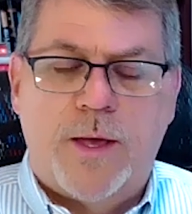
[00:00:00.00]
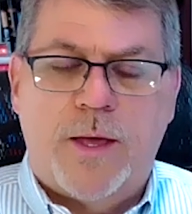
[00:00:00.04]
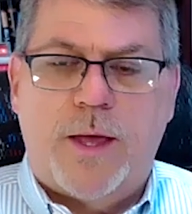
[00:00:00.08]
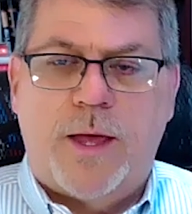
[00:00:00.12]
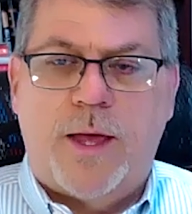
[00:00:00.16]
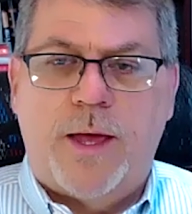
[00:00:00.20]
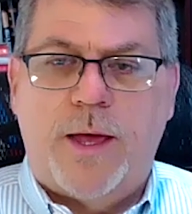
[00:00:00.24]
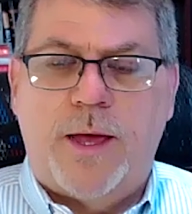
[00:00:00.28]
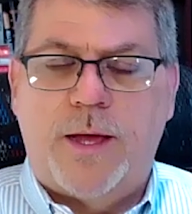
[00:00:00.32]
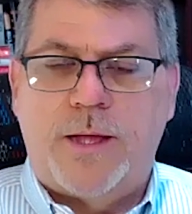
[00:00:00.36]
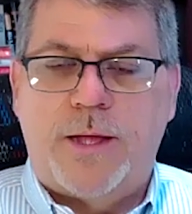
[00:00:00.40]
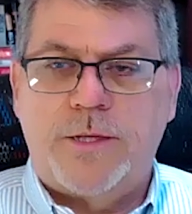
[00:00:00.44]

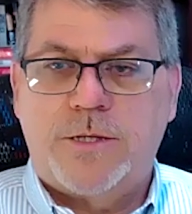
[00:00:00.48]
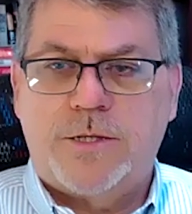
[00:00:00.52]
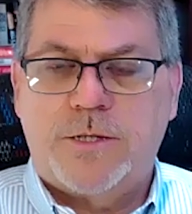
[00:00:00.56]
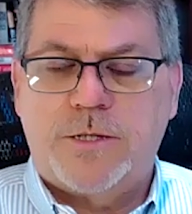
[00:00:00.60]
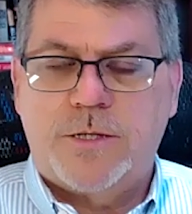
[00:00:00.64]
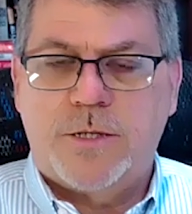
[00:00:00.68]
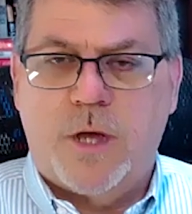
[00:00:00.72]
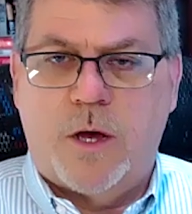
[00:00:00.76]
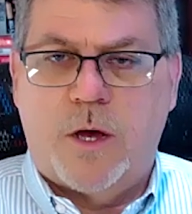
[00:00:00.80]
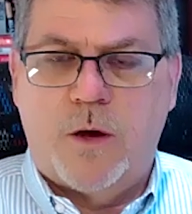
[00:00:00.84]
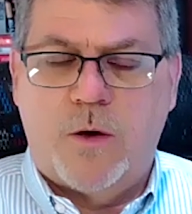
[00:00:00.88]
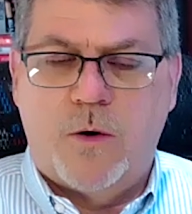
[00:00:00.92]
And
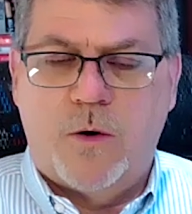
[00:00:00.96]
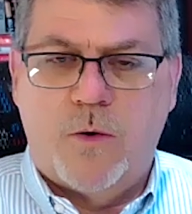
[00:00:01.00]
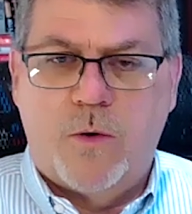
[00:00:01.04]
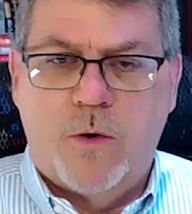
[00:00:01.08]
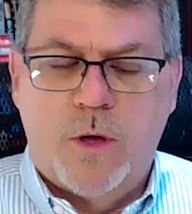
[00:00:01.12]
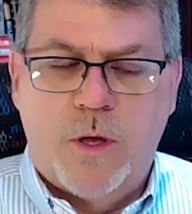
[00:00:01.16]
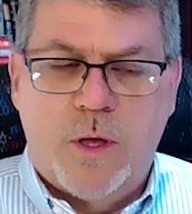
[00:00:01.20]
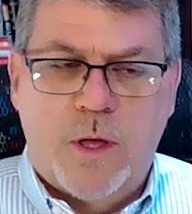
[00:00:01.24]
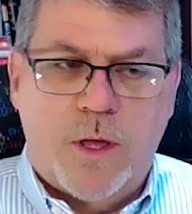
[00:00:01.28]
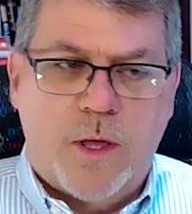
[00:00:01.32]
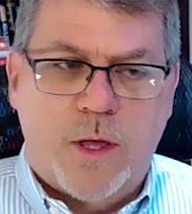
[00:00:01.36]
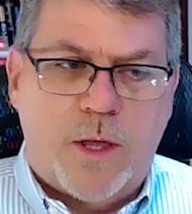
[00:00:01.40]

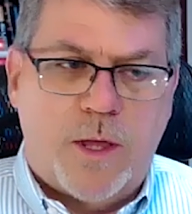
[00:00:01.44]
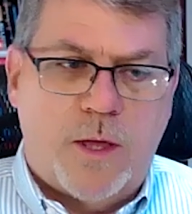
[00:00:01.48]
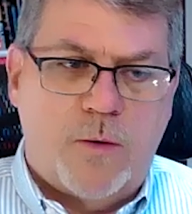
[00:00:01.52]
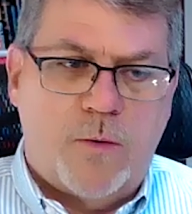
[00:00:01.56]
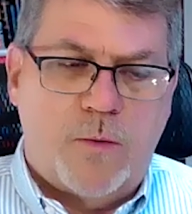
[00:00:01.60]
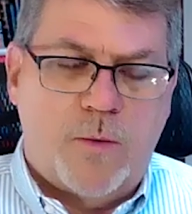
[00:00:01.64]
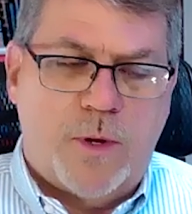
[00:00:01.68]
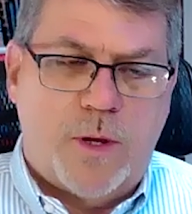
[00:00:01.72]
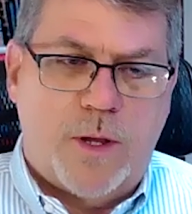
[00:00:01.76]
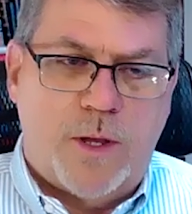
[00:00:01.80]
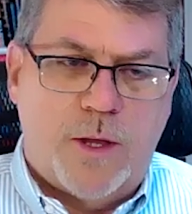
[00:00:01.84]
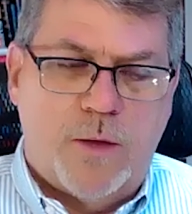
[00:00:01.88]
so
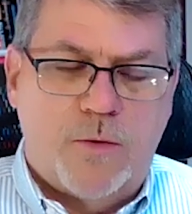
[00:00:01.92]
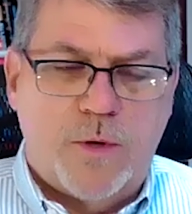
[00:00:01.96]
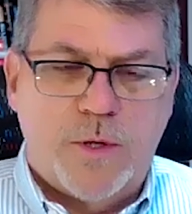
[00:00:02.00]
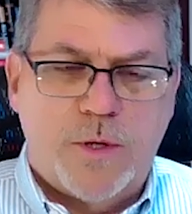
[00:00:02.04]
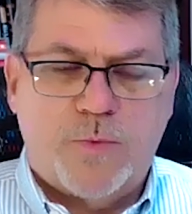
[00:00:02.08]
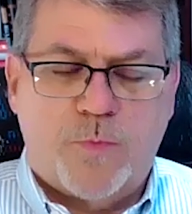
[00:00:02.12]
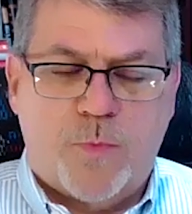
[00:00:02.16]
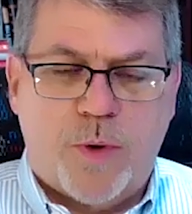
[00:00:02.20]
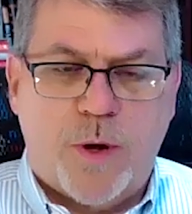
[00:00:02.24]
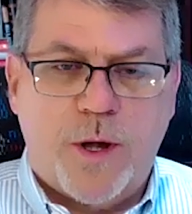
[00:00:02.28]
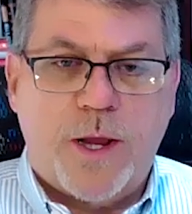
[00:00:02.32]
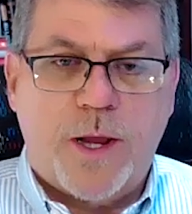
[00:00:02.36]
it
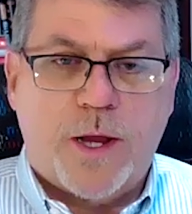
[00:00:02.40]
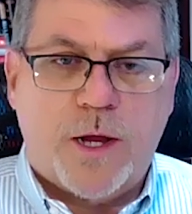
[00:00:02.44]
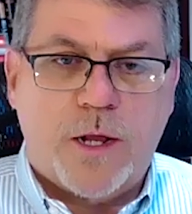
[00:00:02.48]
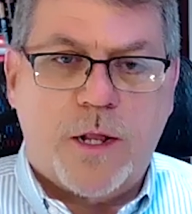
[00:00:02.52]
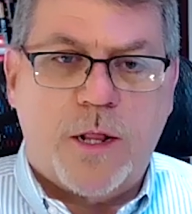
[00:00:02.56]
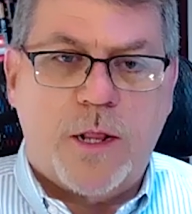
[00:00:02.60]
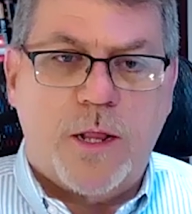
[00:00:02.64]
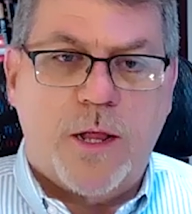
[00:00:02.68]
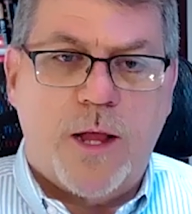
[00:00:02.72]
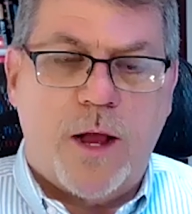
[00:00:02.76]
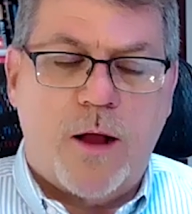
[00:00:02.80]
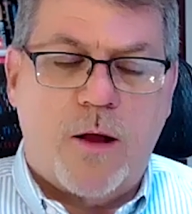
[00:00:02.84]
was pretty
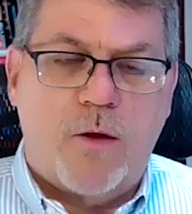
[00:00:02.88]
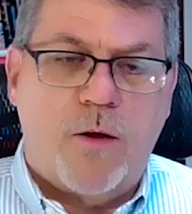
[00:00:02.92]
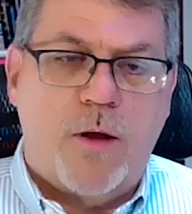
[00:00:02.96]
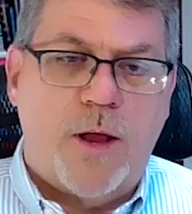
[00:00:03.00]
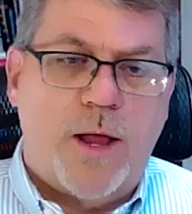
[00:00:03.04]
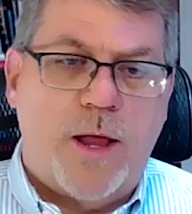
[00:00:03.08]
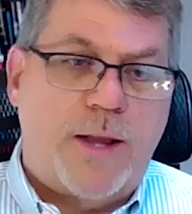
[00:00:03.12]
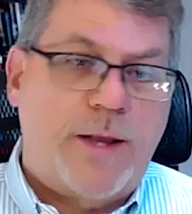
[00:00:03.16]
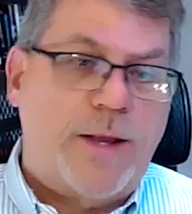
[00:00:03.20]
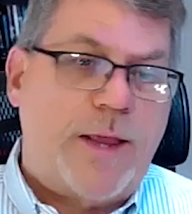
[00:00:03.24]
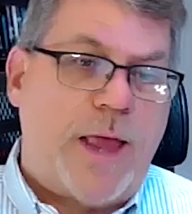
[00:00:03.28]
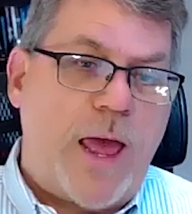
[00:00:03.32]
clear,
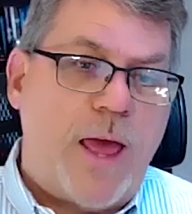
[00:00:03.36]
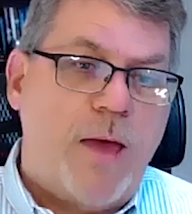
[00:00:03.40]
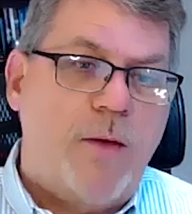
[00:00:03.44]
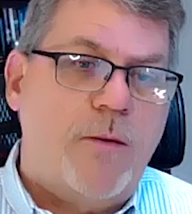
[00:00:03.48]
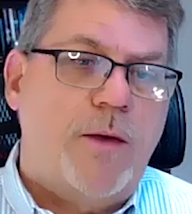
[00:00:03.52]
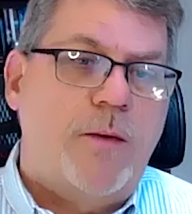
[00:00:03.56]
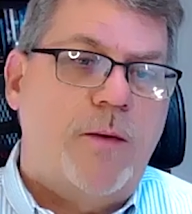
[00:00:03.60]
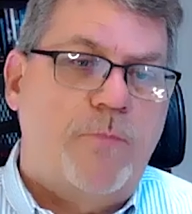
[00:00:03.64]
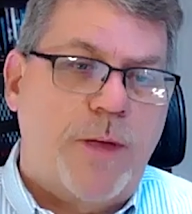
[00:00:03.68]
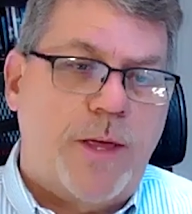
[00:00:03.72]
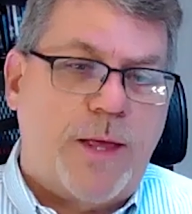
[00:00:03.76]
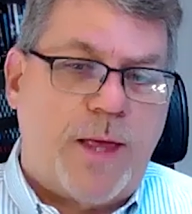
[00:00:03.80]

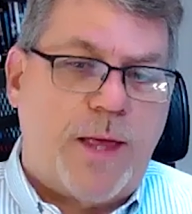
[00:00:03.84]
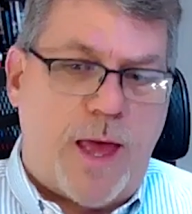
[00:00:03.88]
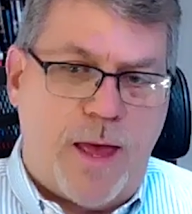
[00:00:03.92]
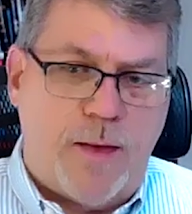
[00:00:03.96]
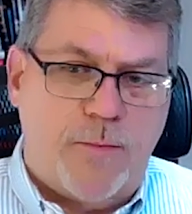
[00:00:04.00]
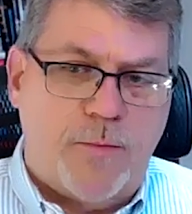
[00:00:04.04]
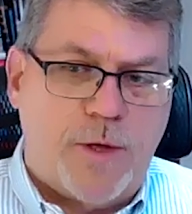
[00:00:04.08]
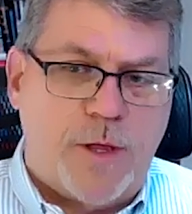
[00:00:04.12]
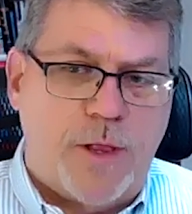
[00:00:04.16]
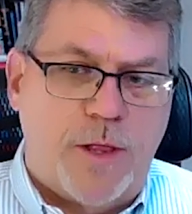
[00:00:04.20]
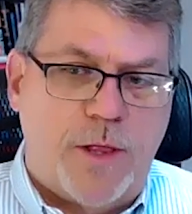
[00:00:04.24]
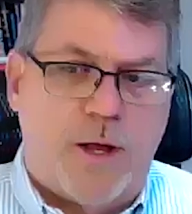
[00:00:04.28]
it
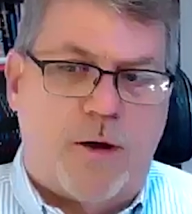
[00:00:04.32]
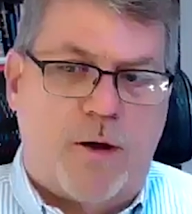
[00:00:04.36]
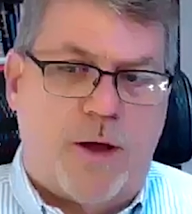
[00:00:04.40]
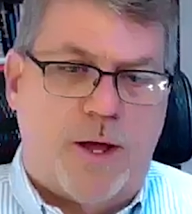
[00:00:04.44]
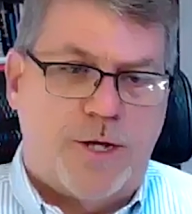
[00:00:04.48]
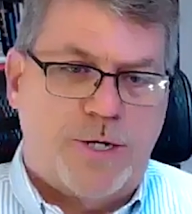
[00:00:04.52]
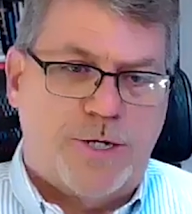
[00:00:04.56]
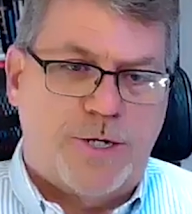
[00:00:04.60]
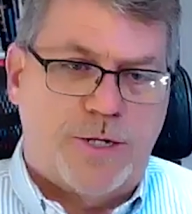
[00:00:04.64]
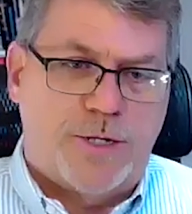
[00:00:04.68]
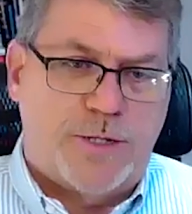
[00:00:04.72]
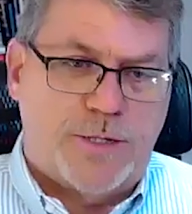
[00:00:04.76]
became clear, I
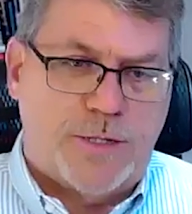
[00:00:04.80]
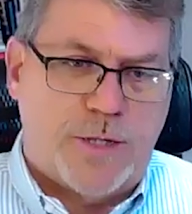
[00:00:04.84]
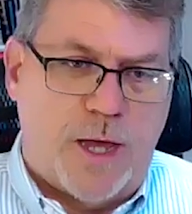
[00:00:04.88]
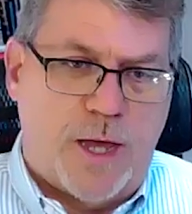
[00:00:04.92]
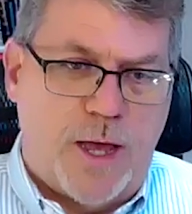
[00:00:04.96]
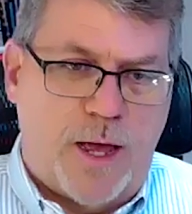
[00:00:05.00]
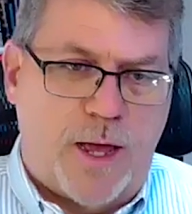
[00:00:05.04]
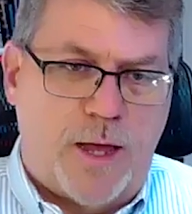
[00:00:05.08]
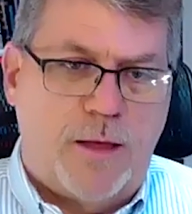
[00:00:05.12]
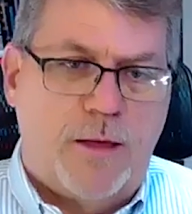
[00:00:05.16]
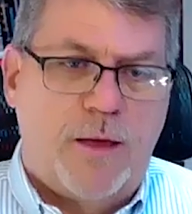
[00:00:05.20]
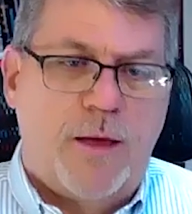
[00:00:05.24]
should
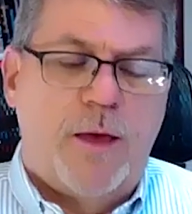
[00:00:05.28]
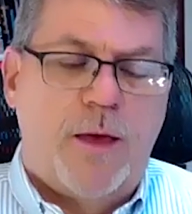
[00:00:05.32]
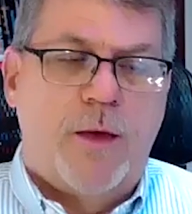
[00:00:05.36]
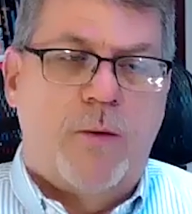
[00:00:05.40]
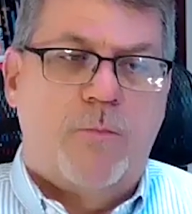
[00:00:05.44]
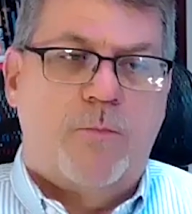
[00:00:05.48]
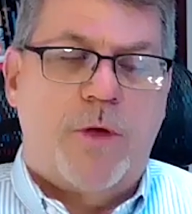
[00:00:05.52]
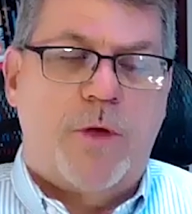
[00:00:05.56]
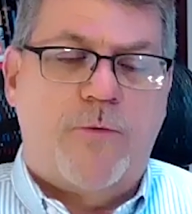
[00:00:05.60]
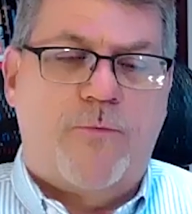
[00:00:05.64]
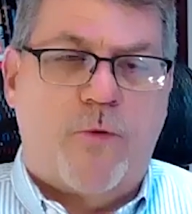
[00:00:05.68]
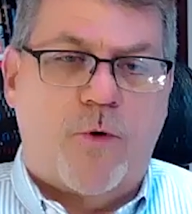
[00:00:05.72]
say,
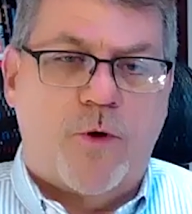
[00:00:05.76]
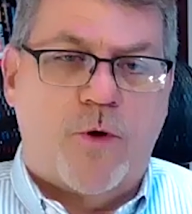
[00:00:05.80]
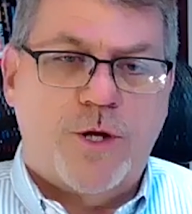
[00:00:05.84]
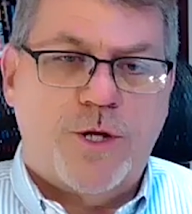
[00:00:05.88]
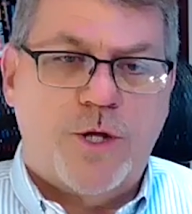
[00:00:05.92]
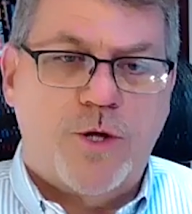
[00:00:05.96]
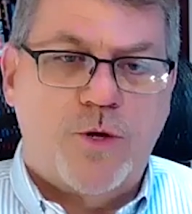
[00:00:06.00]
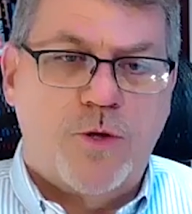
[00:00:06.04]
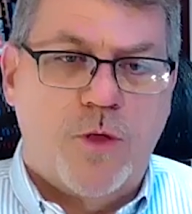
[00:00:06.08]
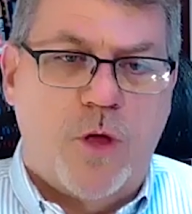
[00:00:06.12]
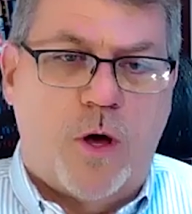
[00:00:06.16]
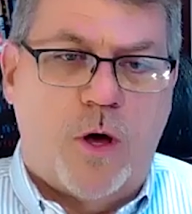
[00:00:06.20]
before
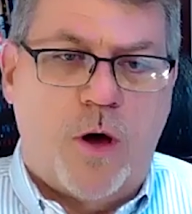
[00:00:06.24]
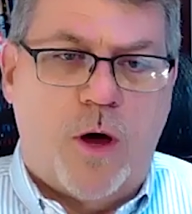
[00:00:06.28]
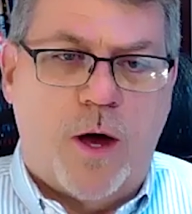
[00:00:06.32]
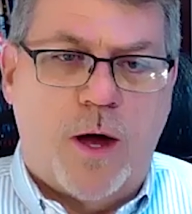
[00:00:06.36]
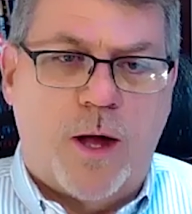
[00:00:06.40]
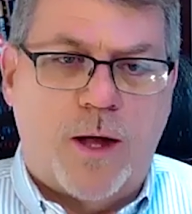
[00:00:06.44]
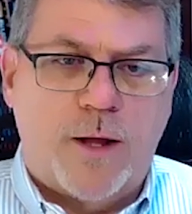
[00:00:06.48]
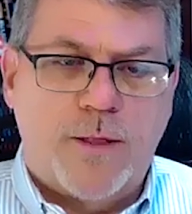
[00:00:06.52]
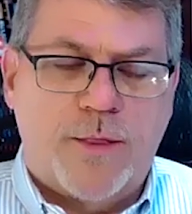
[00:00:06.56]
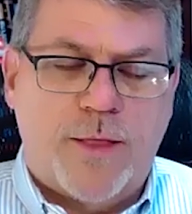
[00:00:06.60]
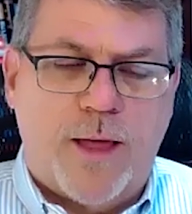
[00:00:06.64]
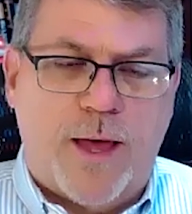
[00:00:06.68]
too
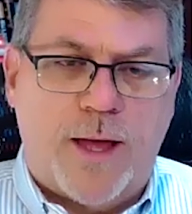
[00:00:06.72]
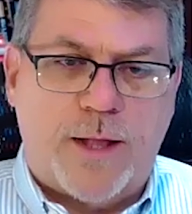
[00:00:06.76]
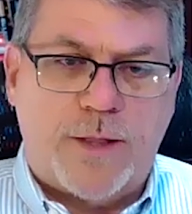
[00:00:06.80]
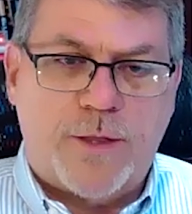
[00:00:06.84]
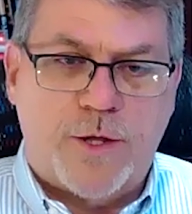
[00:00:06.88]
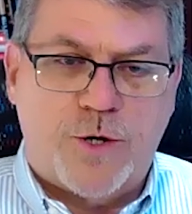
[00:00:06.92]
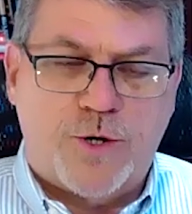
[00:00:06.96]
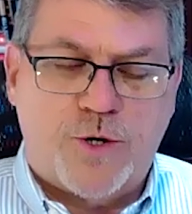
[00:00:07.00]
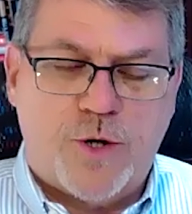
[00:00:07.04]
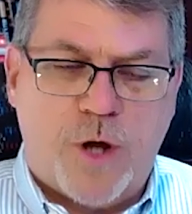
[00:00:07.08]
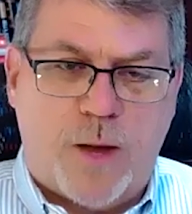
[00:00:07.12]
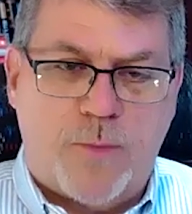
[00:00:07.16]
long, that
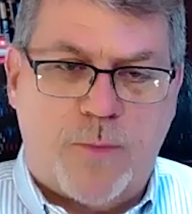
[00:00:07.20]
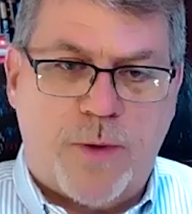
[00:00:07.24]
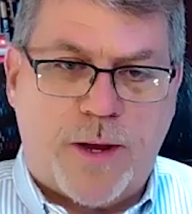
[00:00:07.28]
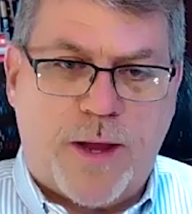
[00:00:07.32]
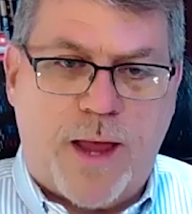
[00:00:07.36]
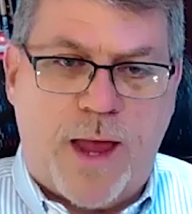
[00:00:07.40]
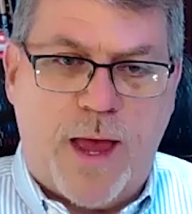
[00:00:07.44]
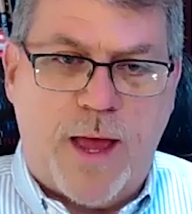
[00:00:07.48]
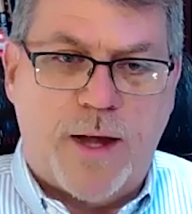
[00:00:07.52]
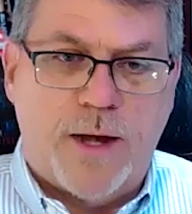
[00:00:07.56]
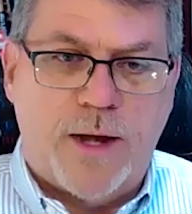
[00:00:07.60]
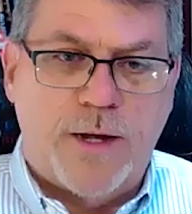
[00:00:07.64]
the
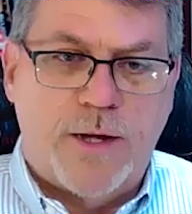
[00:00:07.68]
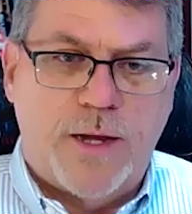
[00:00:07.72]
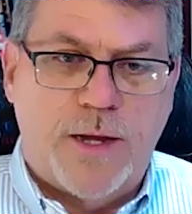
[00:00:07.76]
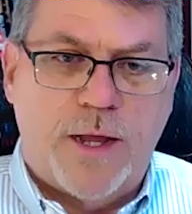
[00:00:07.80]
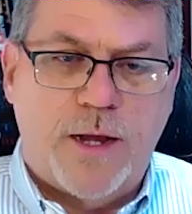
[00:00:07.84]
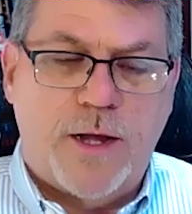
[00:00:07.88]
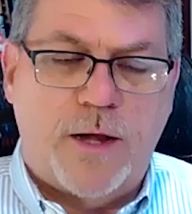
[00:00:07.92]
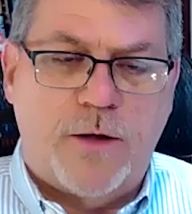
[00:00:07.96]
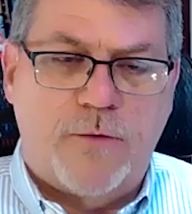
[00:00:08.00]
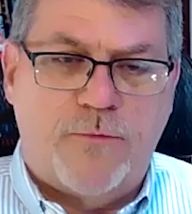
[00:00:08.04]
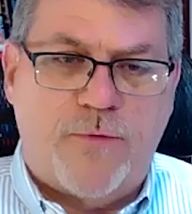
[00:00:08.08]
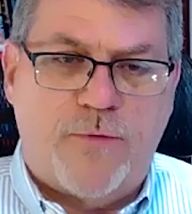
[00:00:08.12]
Tropicana
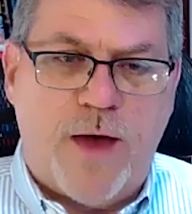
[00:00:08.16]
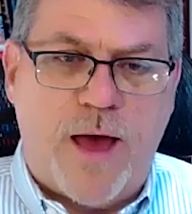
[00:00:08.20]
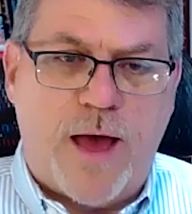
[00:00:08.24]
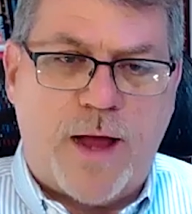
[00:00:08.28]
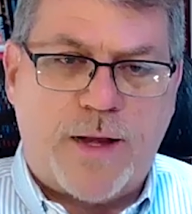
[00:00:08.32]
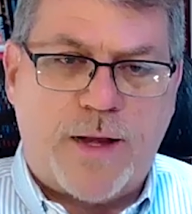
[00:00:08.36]
did in fact